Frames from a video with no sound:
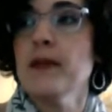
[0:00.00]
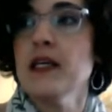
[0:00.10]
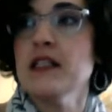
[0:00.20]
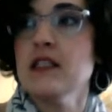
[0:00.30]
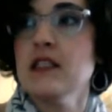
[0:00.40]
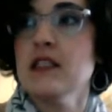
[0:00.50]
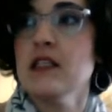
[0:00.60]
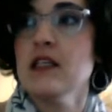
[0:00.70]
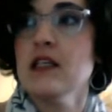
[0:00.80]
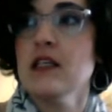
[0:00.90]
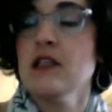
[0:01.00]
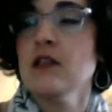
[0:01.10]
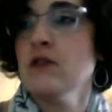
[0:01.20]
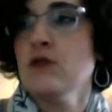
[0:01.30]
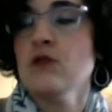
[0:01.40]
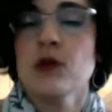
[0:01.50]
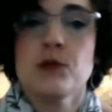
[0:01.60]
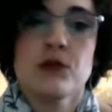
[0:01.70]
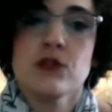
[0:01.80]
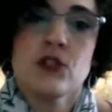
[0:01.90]
This store
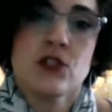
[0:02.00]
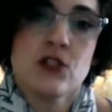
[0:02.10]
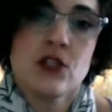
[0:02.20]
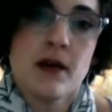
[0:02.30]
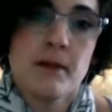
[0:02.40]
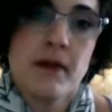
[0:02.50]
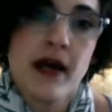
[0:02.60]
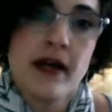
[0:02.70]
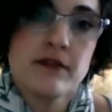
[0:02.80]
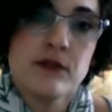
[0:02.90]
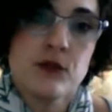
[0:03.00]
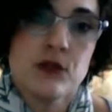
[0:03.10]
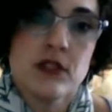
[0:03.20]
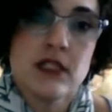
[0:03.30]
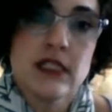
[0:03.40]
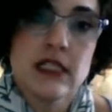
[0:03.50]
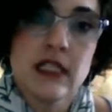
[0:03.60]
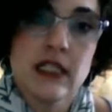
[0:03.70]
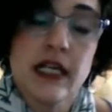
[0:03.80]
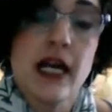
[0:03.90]
was just jam-packed, floor to
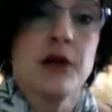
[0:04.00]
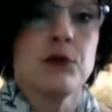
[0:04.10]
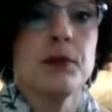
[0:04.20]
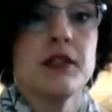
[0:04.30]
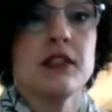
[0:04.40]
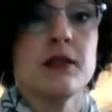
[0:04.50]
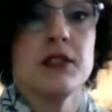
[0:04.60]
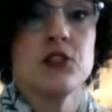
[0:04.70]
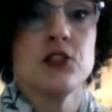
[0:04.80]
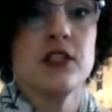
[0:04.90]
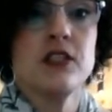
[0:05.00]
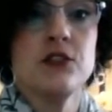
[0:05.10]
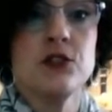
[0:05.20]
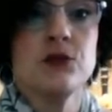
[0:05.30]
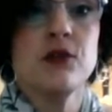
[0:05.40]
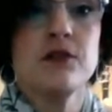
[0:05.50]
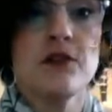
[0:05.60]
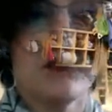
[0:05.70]
ceiling. I will put in a picture here too of